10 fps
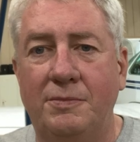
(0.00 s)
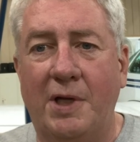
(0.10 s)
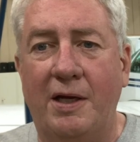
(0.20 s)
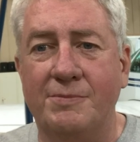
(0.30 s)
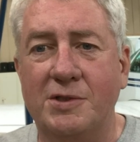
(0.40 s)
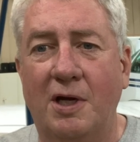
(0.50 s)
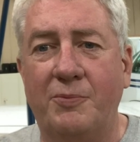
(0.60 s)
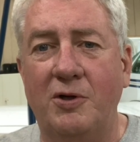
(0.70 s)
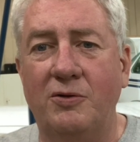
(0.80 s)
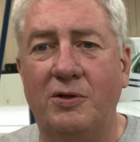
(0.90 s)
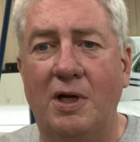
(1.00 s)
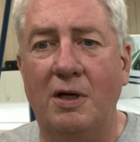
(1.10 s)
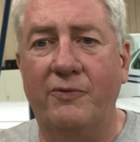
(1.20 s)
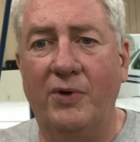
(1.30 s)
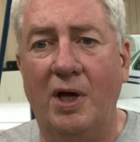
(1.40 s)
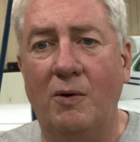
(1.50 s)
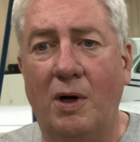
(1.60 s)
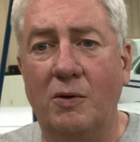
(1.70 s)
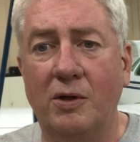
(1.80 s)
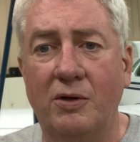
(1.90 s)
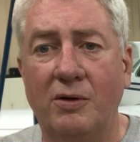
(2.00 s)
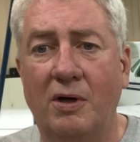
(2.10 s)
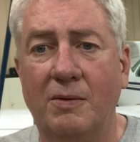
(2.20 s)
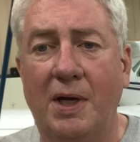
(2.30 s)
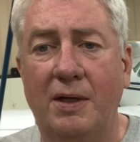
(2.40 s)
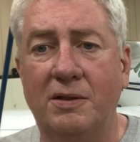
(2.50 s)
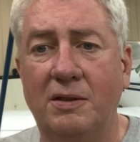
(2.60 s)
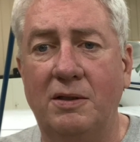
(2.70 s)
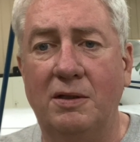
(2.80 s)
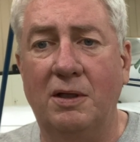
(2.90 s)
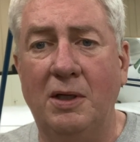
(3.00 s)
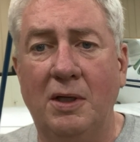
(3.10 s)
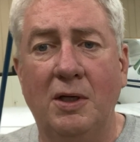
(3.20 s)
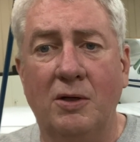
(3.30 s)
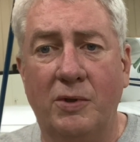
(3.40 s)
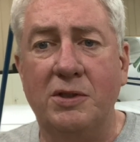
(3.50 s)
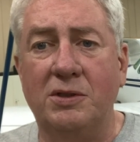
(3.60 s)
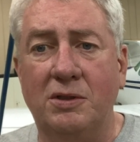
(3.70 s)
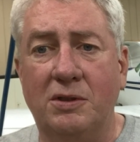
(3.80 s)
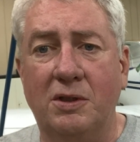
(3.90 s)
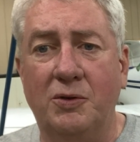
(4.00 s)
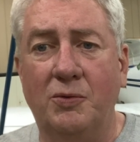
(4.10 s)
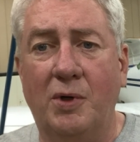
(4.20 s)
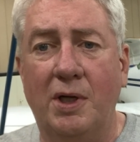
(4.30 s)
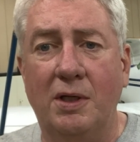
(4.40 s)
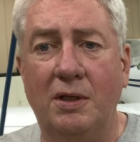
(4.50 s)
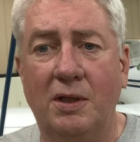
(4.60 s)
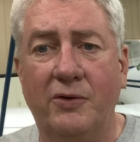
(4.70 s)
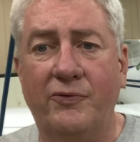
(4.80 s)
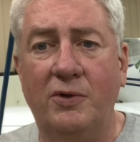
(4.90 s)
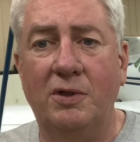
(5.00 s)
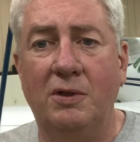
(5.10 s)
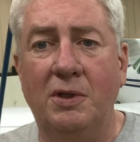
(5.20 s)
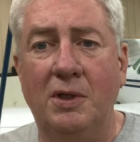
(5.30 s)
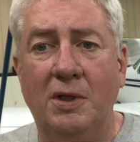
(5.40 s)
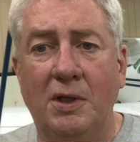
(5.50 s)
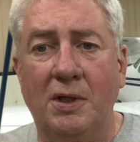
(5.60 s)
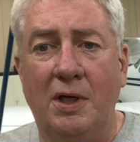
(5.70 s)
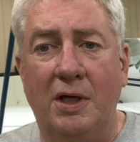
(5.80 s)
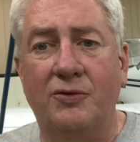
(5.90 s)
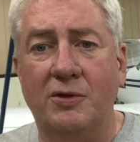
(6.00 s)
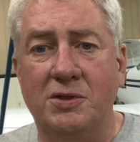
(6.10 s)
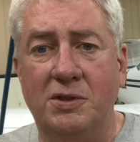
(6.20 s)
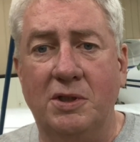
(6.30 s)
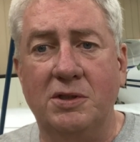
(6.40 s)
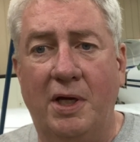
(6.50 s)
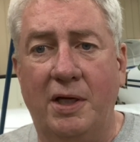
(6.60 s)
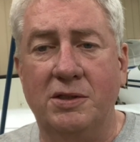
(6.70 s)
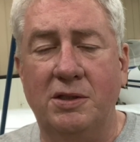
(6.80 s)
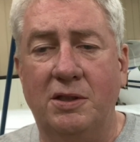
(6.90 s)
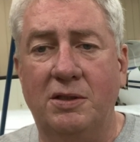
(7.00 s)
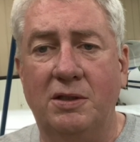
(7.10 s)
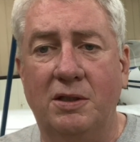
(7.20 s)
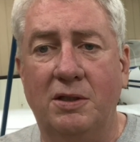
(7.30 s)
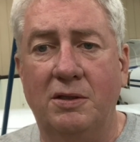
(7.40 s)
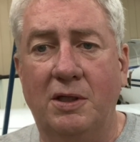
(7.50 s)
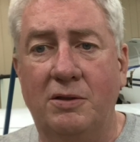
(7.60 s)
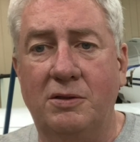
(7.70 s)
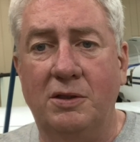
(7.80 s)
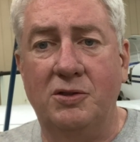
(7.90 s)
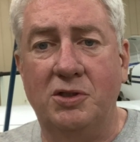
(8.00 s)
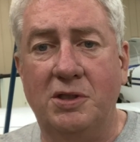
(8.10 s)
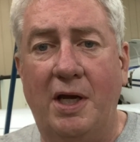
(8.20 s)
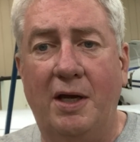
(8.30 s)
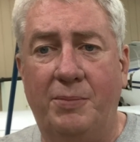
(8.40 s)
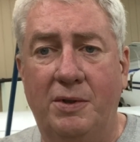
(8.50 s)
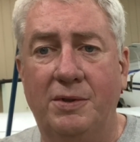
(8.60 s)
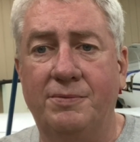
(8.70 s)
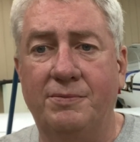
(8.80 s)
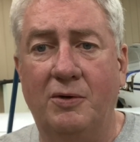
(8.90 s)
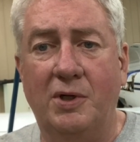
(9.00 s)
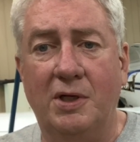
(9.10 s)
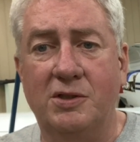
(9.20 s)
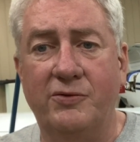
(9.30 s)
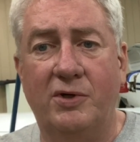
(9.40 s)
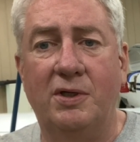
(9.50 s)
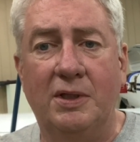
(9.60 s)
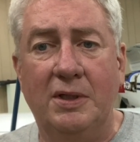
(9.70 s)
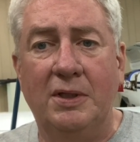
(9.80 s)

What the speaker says: Hey, I'm Scott Perdue, and today on FlyWire, we're going to talk about the recent Redding, California A36 accident that just happened. Okay, I think